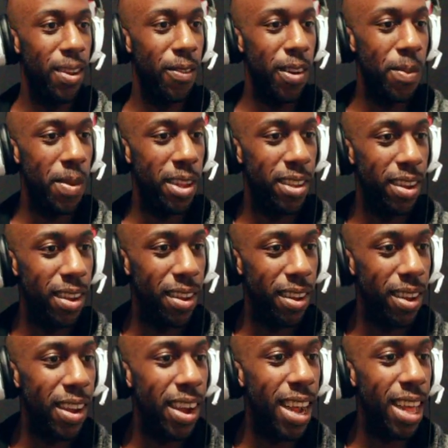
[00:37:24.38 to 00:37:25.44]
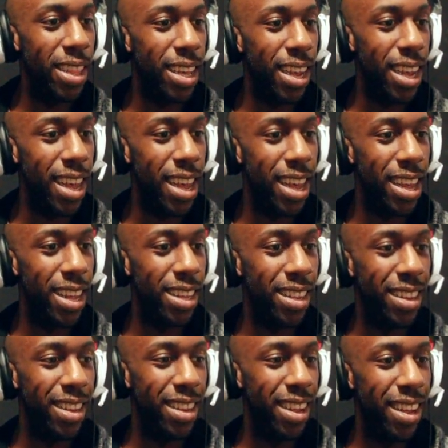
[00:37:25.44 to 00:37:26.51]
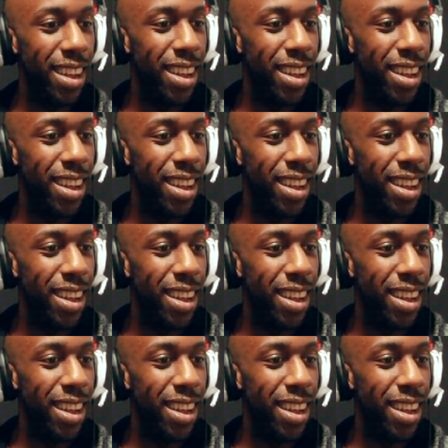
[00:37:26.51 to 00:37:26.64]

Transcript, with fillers: What am I to- Oh yeah, the ants!